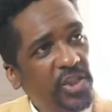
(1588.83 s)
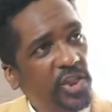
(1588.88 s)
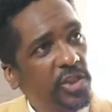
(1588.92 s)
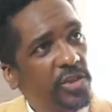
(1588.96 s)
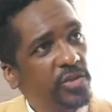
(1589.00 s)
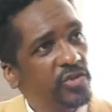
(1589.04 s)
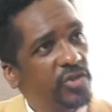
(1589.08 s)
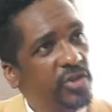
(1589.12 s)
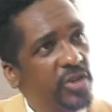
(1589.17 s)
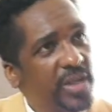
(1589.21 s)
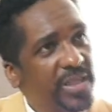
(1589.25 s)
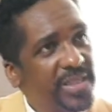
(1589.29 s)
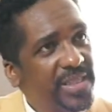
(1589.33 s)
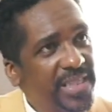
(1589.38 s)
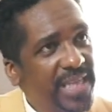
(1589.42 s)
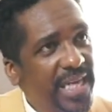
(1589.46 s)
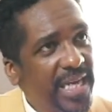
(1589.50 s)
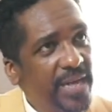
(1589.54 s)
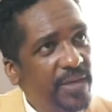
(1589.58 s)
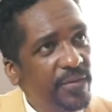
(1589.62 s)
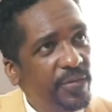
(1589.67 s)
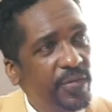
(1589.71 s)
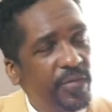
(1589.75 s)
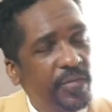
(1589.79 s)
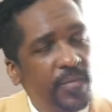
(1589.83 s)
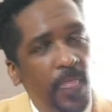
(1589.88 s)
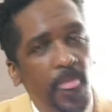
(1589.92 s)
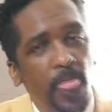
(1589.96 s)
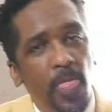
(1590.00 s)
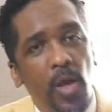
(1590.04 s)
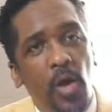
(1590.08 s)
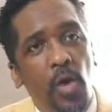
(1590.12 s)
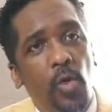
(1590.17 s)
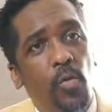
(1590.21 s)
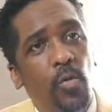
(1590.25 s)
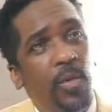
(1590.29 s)
where children are safe,
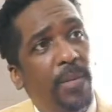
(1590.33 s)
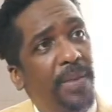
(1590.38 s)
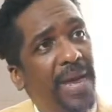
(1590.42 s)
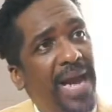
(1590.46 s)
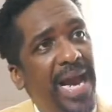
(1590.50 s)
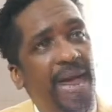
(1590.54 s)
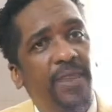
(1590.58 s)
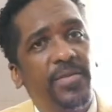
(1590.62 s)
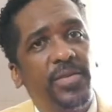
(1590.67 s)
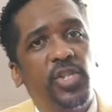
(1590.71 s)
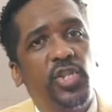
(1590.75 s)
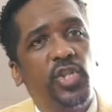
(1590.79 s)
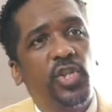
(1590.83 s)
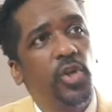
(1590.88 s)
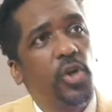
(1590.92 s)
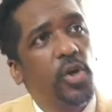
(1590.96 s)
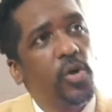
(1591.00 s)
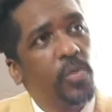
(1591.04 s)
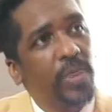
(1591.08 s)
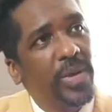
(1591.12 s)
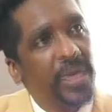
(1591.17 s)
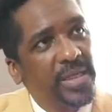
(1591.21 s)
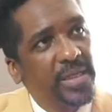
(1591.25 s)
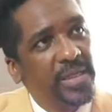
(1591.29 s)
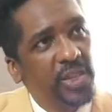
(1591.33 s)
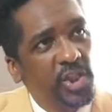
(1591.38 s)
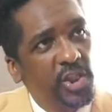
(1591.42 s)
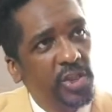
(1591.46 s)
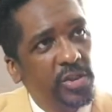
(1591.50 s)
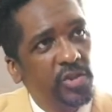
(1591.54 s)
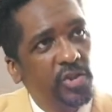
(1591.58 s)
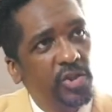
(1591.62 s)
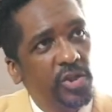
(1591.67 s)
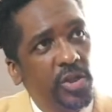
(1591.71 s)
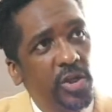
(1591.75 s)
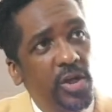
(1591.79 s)
where parents know where their
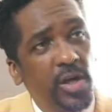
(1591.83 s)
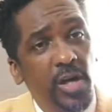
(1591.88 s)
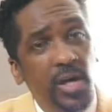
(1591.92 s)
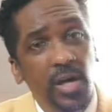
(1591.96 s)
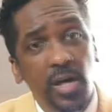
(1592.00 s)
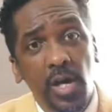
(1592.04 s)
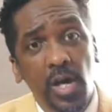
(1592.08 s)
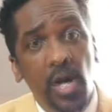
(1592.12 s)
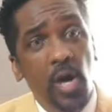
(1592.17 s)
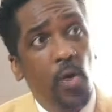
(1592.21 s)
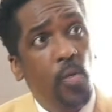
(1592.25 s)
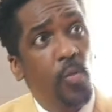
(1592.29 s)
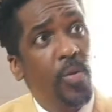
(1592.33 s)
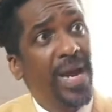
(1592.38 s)
children are,